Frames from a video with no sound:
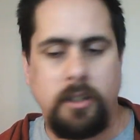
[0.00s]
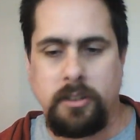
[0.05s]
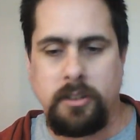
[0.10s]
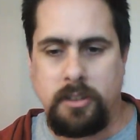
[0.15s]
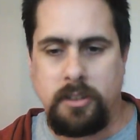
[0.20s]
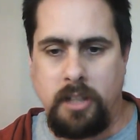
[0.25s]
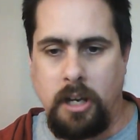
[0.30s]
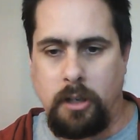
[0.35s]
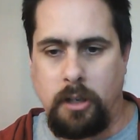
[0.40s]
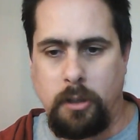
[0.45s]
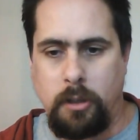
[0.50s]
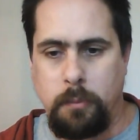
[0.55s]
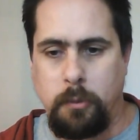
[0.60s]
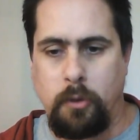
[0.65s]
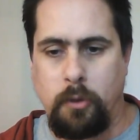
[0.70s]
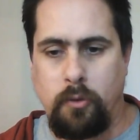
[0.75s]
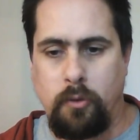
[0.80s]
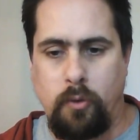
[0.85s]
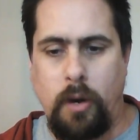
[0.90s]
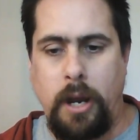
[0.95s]
It's not going to
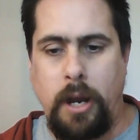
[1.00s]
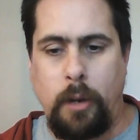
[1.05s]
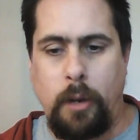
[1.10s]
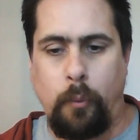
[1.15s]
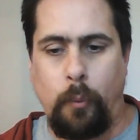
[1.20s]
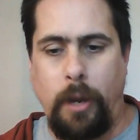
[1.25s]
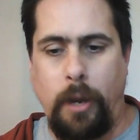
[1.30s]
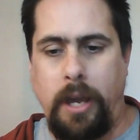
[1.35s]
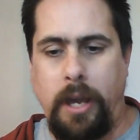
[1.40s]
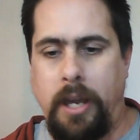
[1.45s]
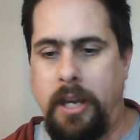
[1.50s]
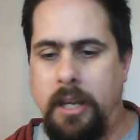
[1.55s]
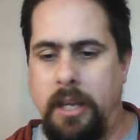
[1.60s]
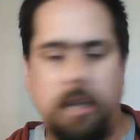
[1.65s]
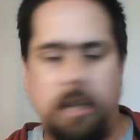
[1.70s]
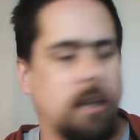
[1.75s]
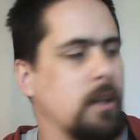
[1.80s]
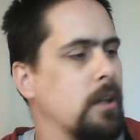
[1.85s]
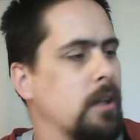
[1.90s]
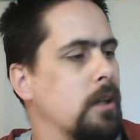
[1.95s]
move right away,